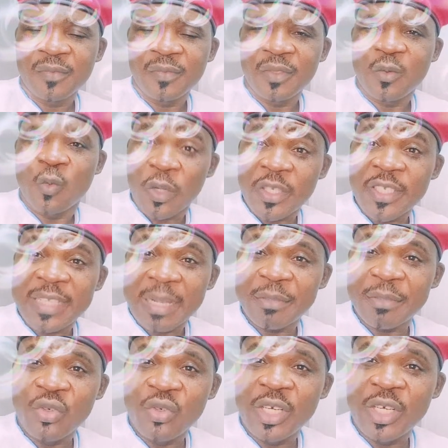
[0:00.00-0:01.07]
What is happening
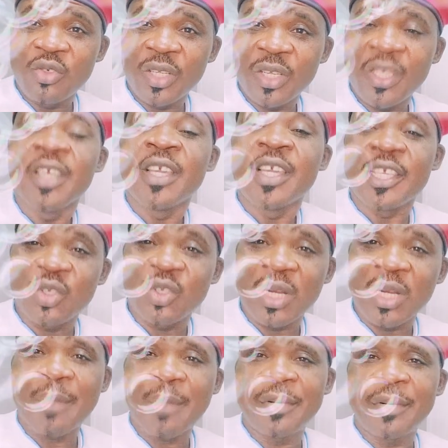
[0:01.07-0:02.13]
in Ukraine today is going to
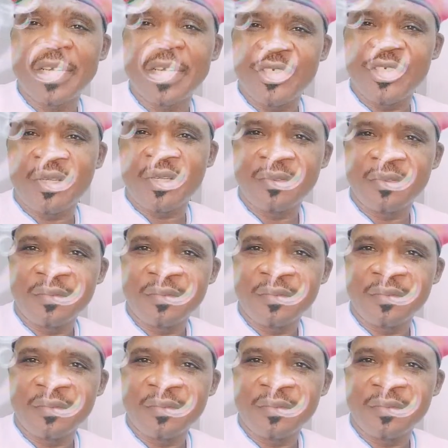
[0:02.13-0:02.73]
happen in Nigeria.